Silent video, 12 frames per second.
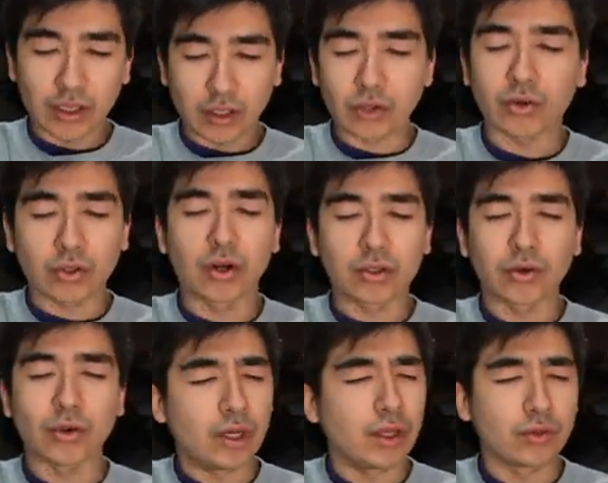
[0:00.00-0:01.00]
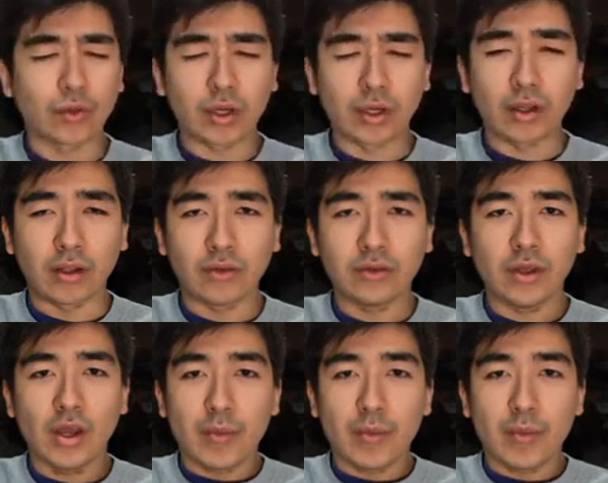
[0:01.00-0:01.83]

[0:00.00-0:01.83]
another dollar, it is what it is.